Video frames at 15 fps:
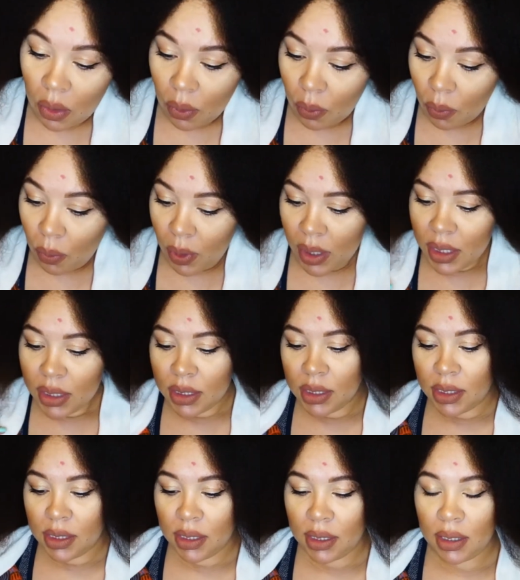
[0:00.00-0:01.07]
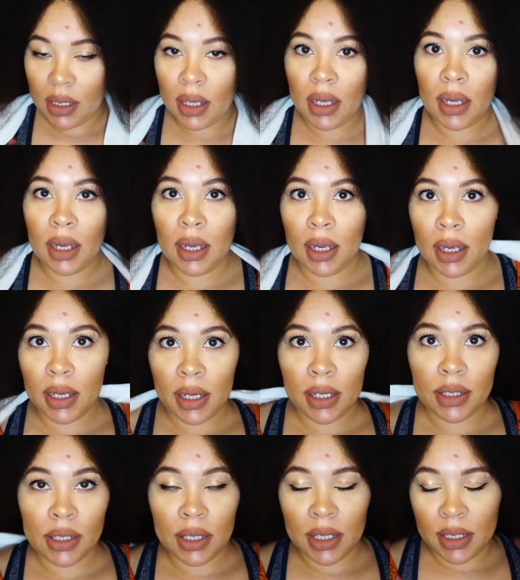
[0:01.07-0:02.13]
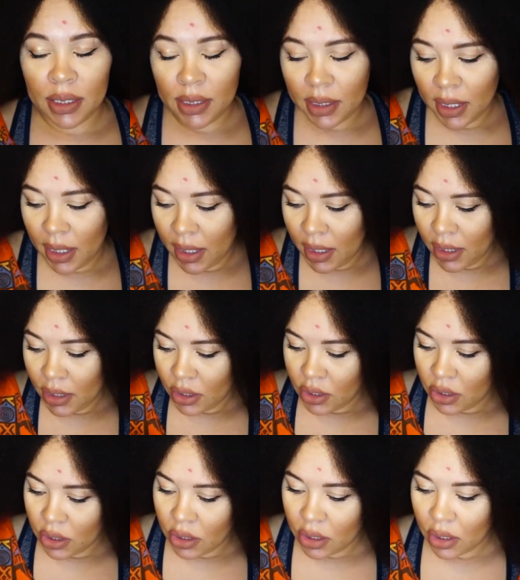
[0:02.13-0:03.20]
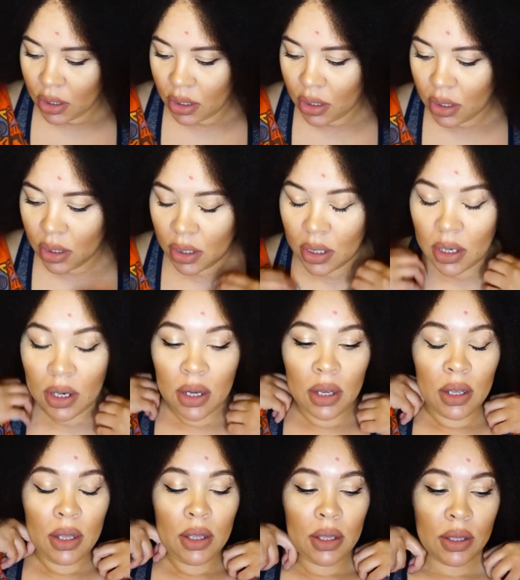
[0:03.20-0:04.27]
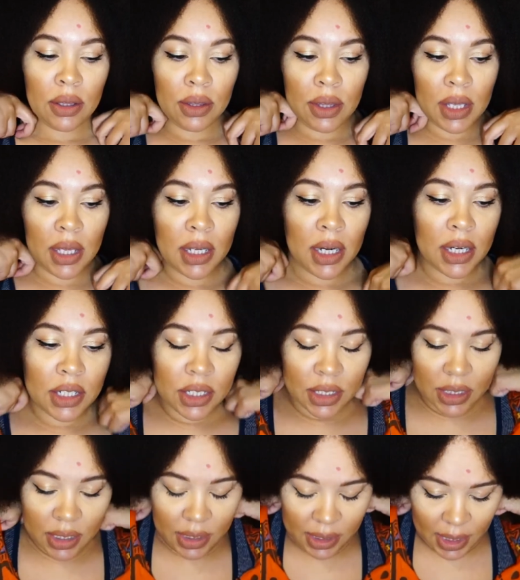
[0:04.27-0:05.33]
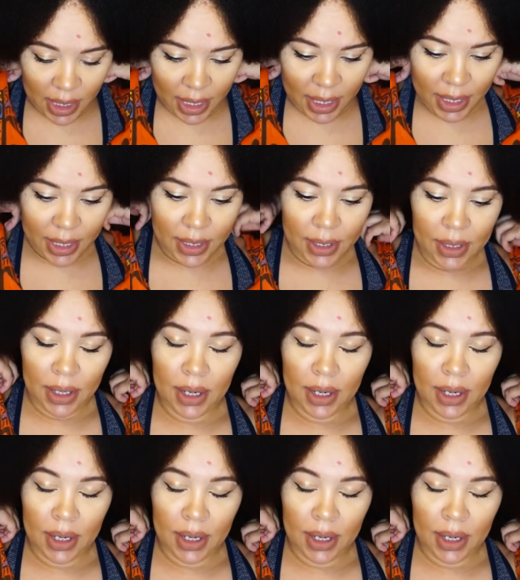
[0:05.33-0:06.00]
once I get to this stage, then I just decide